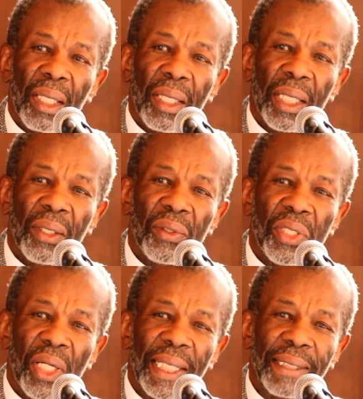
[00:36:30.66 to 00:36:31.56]
It goes
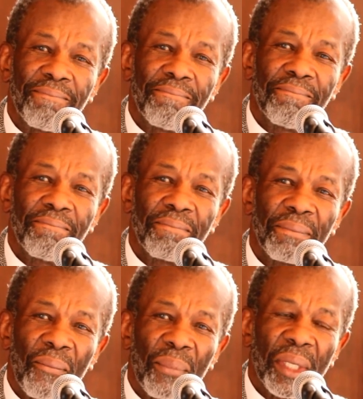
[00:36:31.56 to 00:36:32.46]
on.
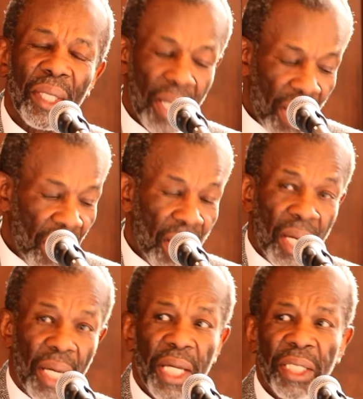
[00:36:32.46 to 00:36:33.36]

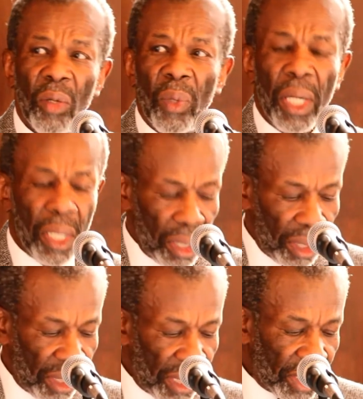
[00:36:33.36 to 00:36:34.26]
In the
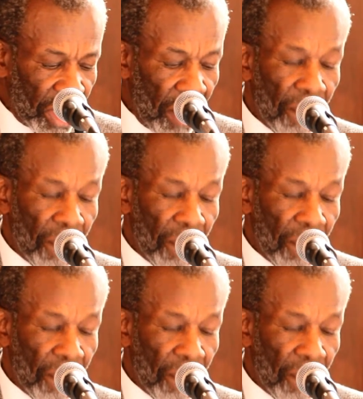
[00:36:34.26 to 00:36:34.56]
world's